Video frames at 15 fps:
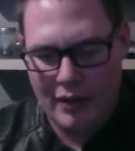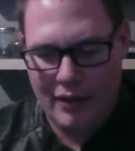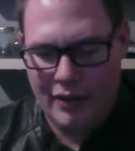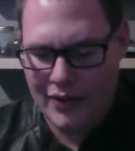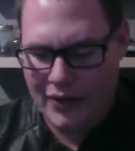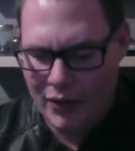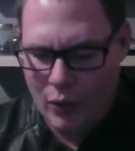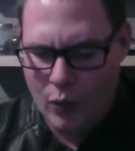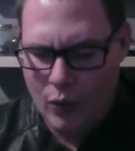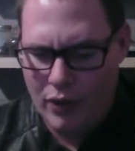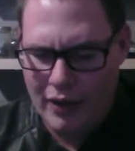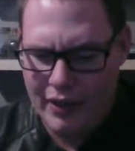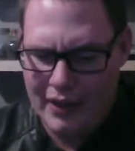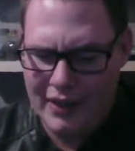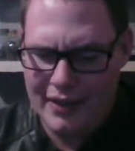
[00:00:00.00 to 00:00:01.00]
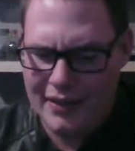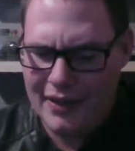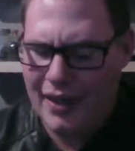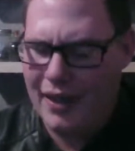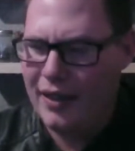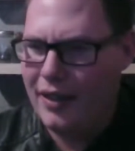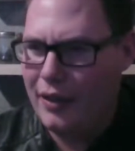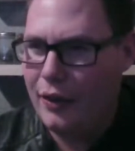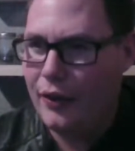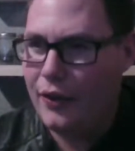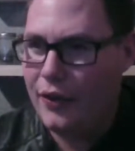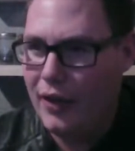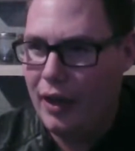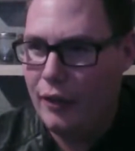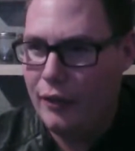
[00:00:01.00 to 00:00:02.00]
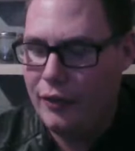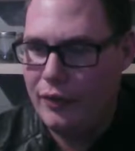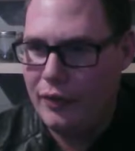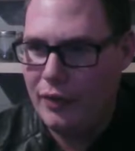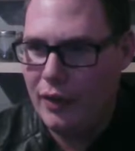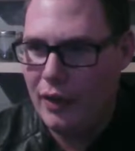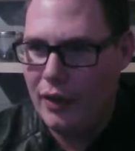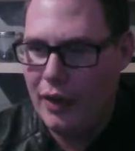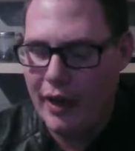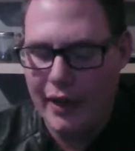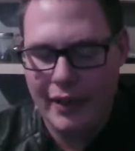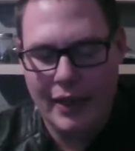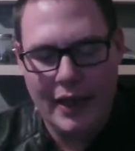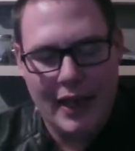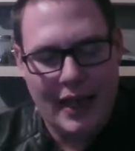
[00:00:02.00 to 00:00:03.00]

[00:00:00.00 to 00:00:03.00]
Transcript: Sword is cutting yourself. All right.